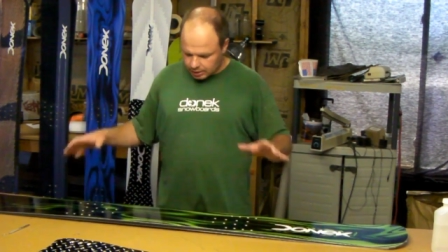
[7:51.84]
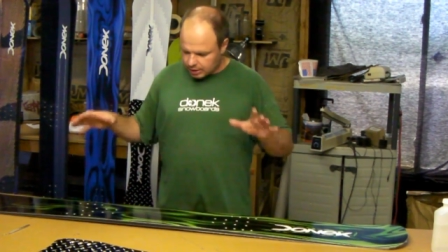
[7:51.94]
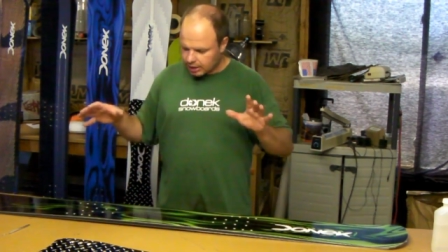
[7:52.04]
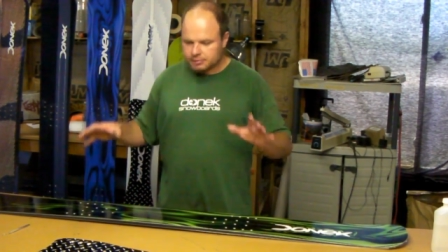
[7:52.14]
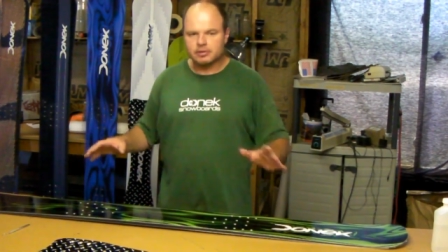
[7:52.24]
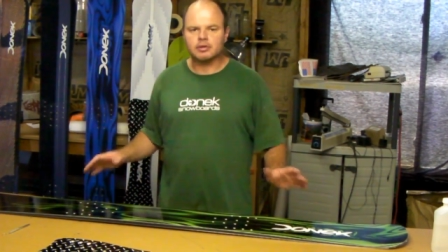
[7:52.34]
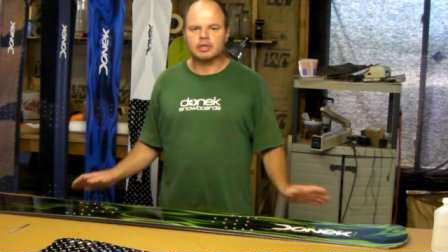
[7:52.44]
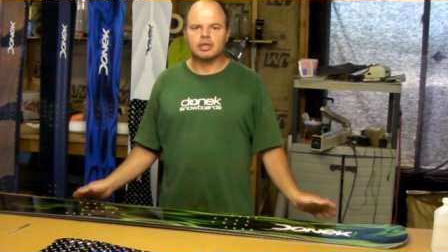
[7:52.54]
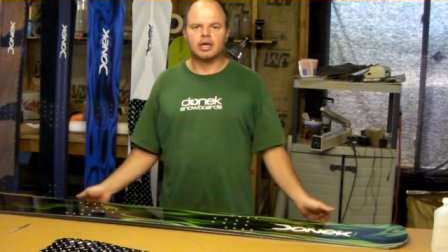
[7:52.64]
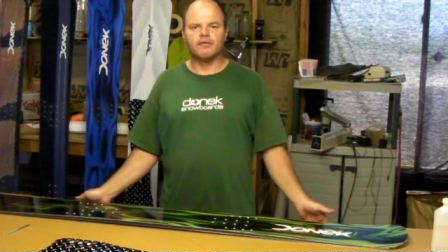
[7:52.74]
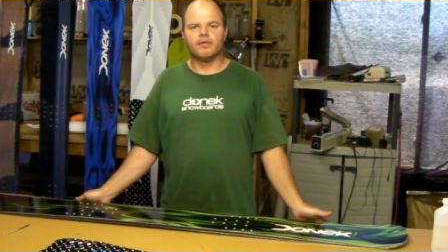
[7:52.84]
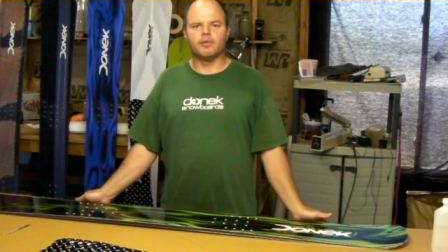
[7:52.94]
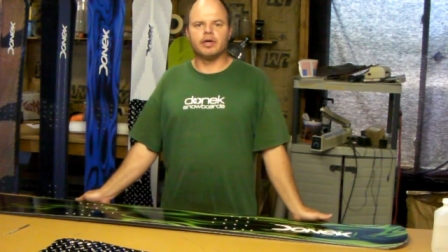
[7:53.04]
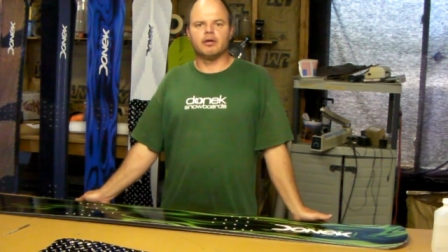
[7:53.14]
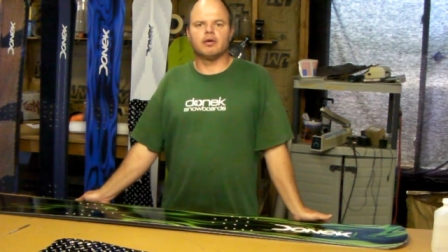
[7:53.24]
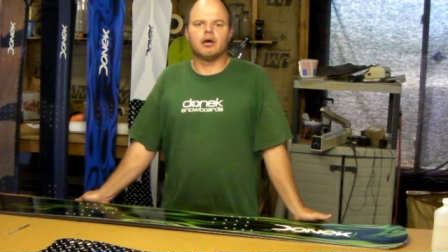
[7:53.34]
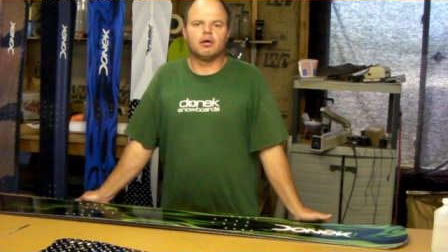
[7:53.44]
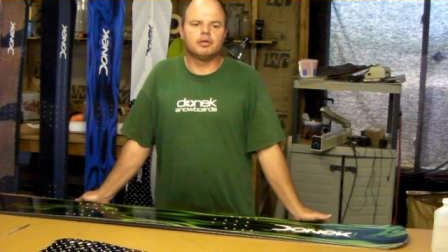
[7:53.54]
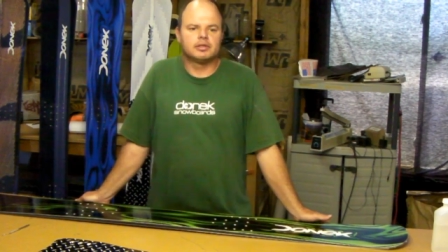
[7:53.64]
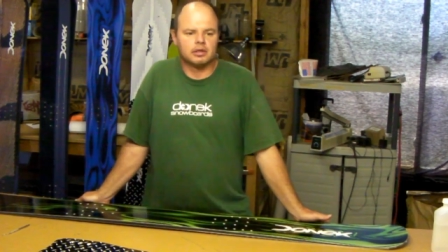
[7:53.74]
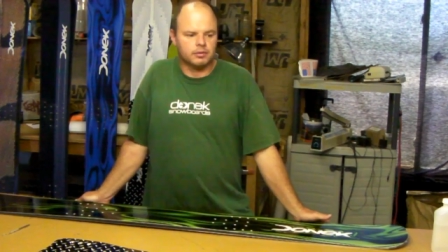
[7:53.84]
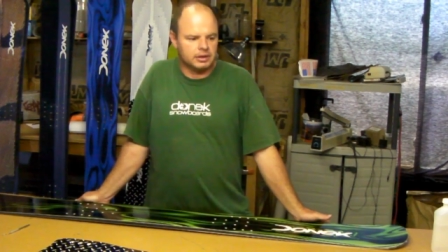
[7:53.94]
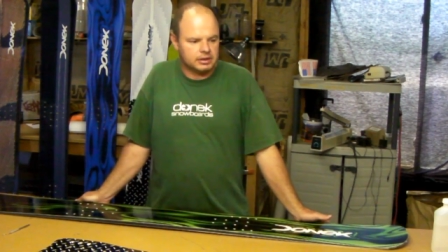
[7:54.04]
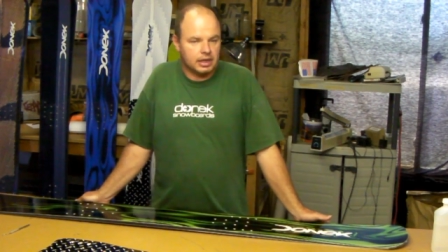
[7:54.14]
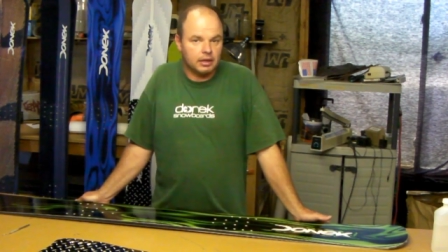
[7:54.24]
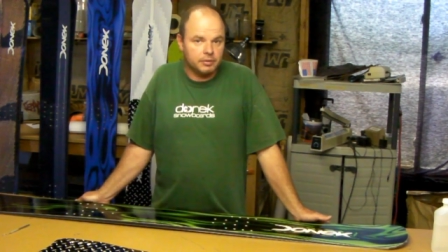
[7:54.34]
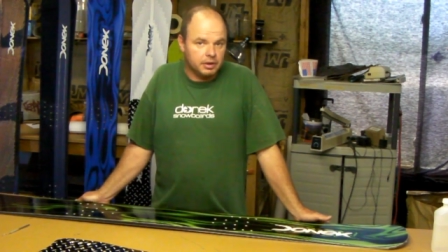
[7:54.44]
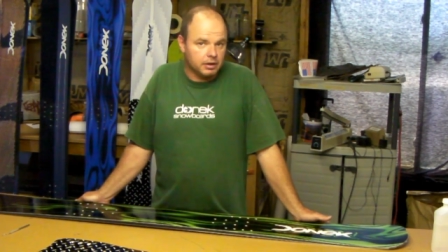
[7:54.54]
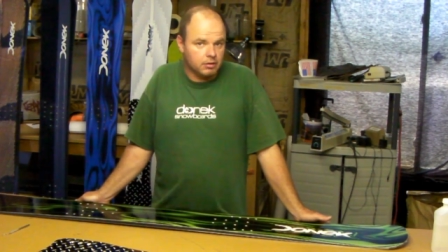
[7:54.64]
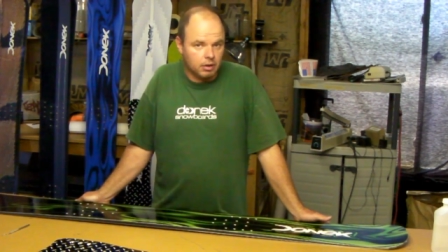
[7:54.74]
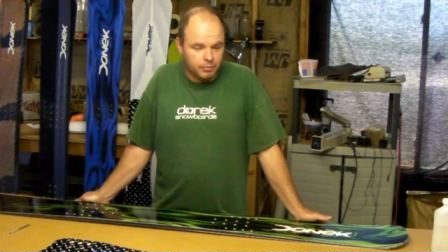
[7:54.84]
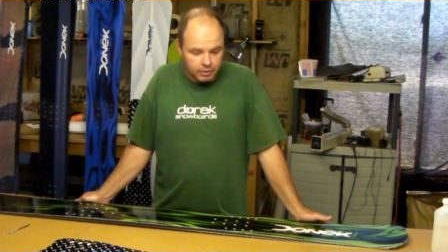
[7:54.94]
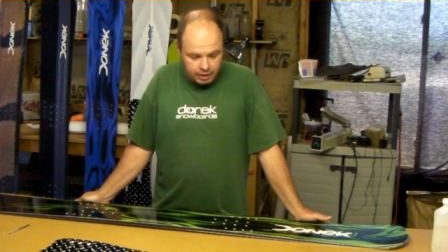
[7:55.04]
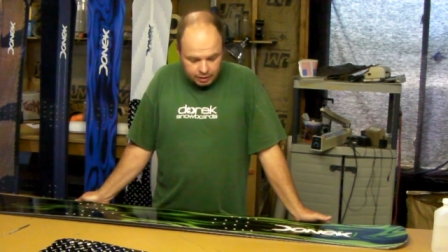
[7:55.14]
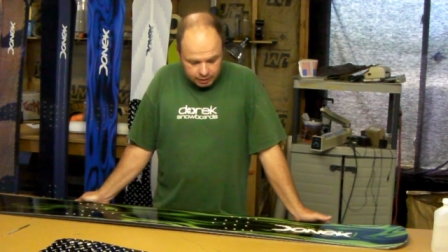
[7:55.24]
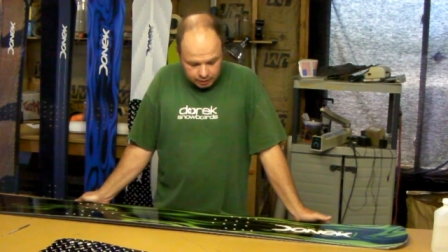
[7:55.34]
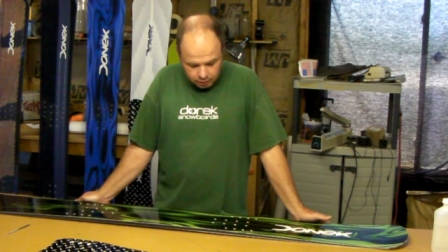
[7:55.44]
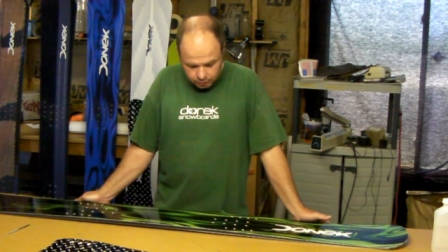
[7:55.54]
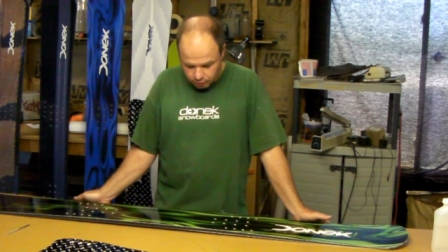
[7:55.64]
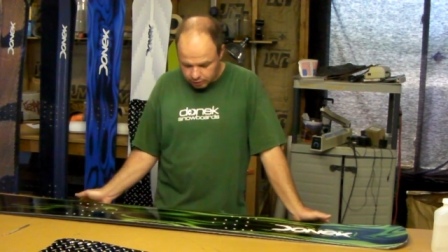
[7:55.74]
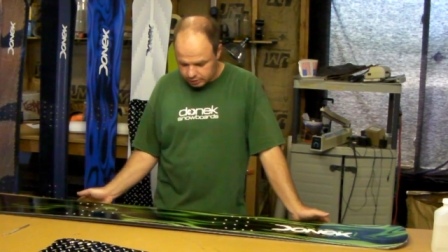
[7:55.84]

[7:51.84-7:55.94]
absolutely loved the way it rode, so we decided we'd incorporate it in the new board.